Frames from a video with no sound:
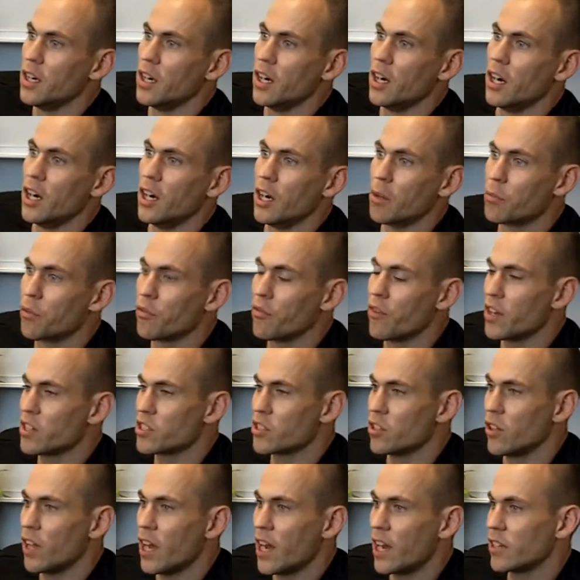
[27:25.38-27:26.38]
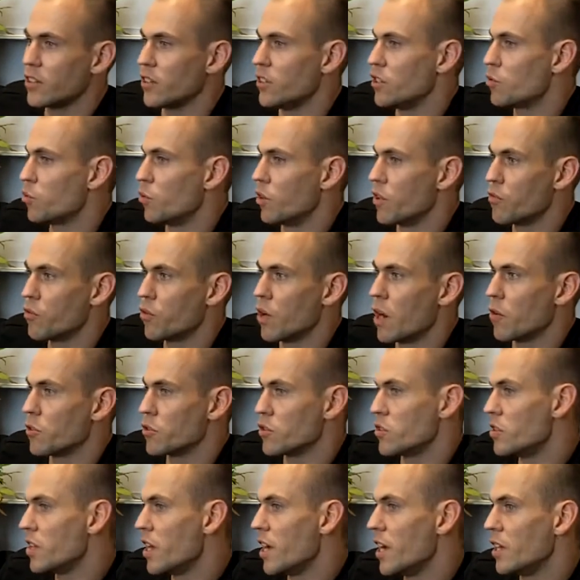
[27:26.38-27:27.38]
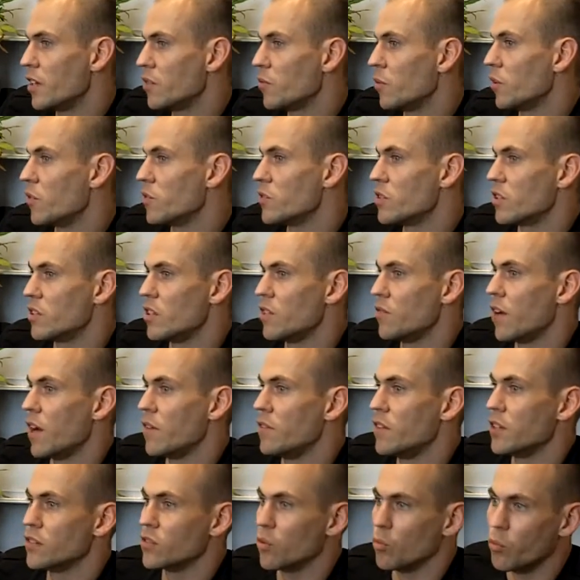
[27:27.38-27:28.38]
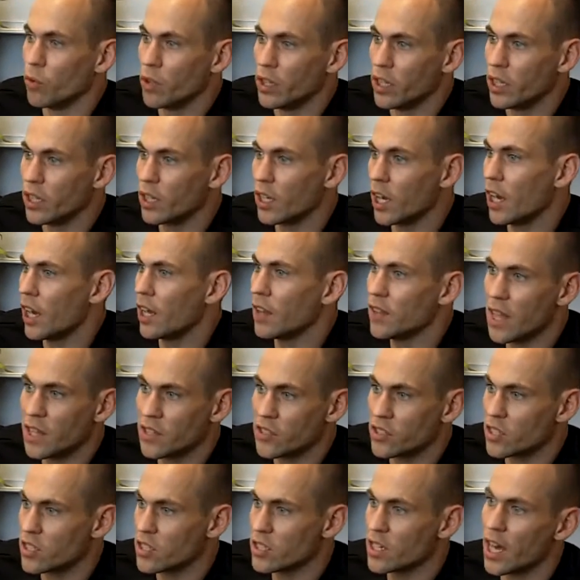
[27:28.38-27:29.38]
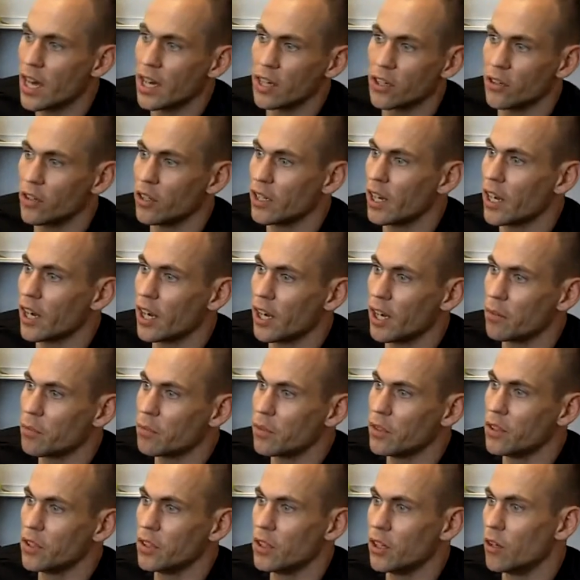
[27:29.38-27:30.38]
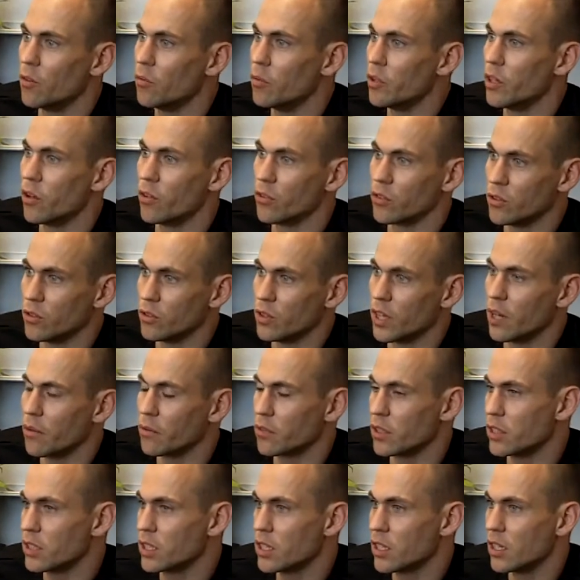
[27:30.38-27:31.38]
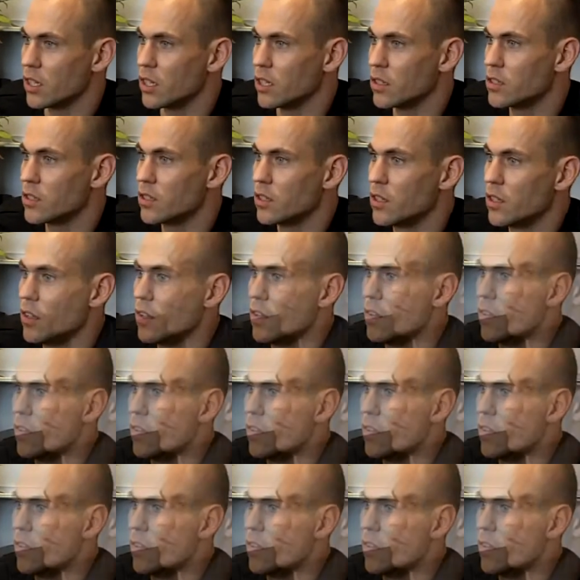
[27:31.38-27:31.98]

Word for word: a professional athlete 24 hours a day, 365 days a week. That's just not going to happen. You know, we don't do that with these kids.